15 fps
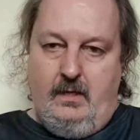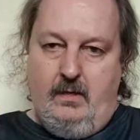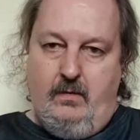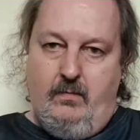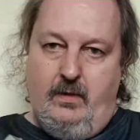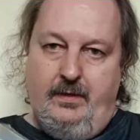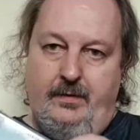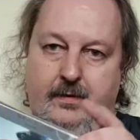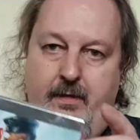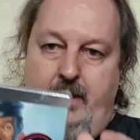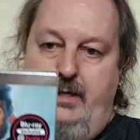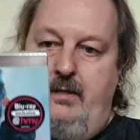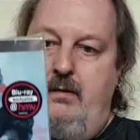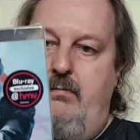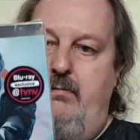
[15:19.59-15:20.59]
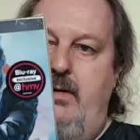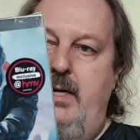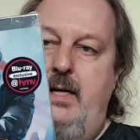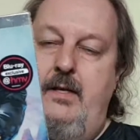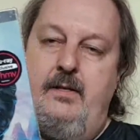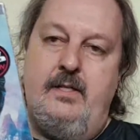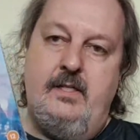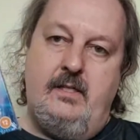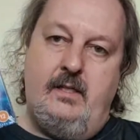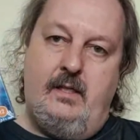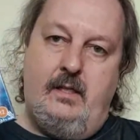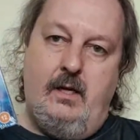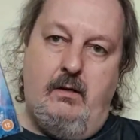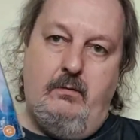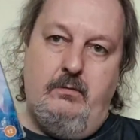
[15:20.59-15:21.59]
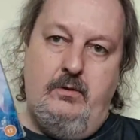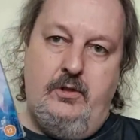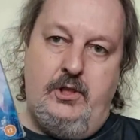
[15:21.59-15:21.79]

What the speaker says: 133, this is the Golden